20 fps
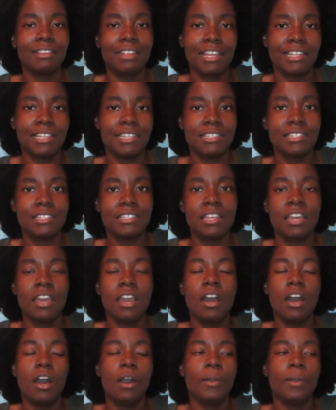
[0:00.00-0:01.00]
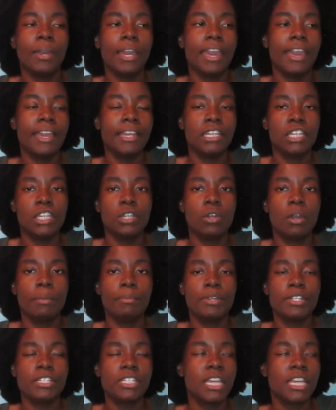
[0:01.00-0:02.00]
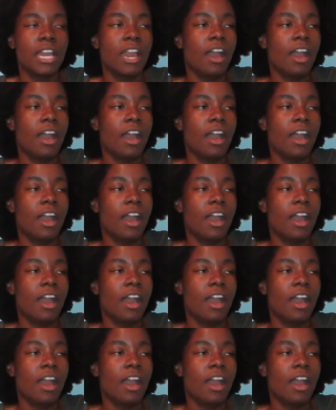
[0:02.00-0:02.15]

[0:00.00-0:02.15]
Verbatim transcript: lettuce, okay, and cucumbers.